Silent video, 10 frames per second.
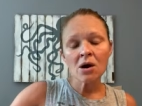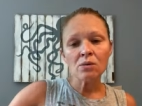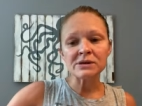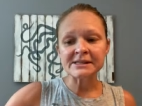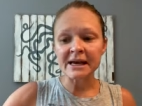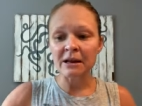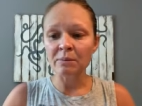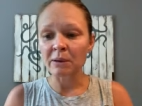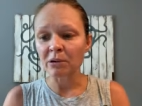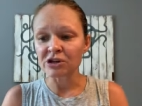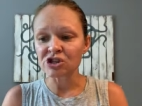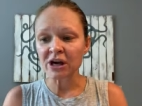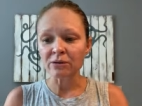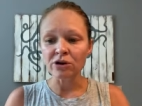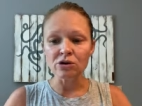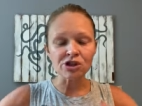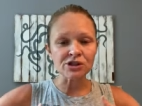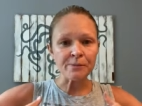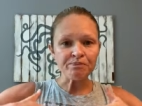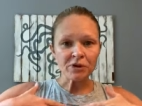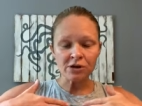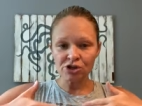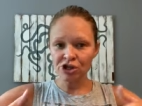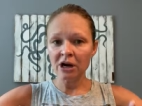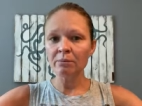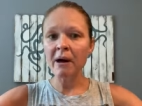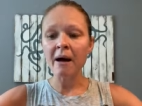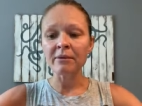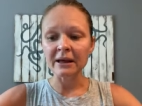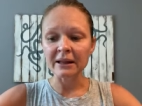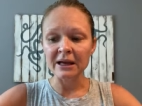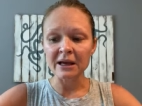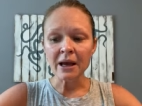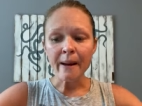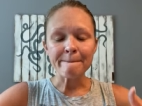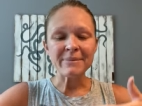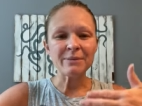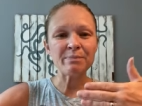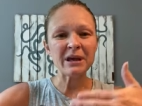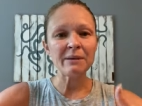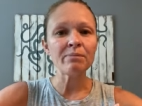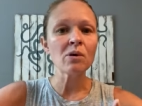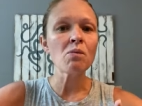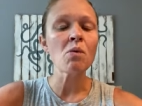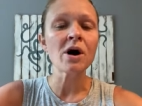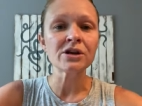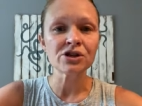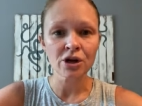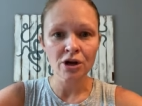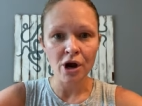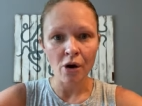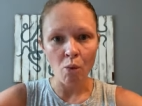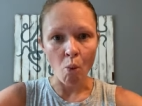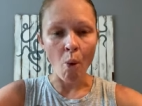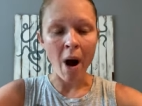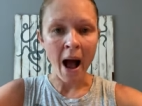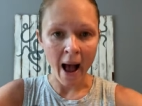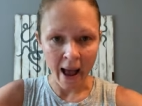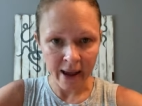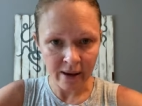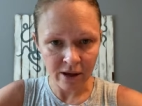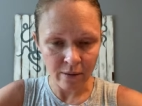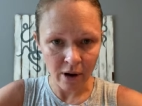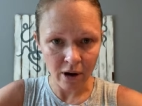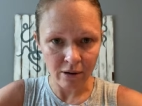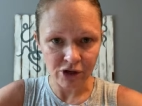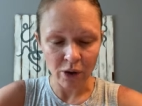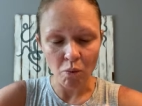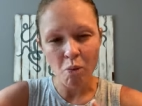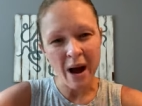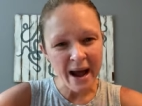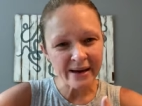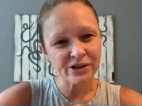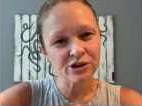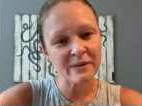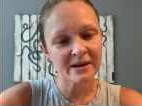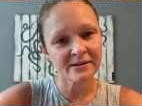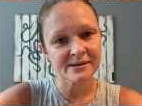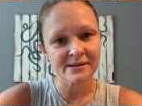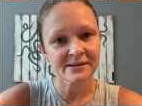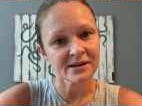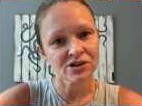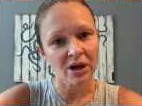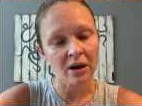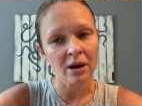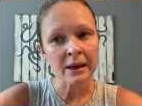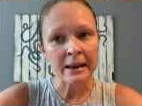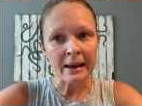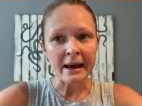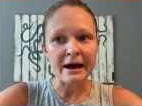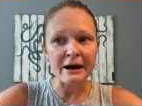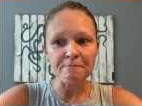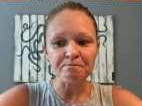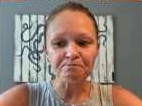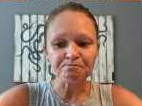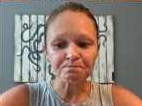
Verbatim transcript: will say to people in general, you just you share publicly, but people want to know why you are coaching. Why did you make this decision? Um,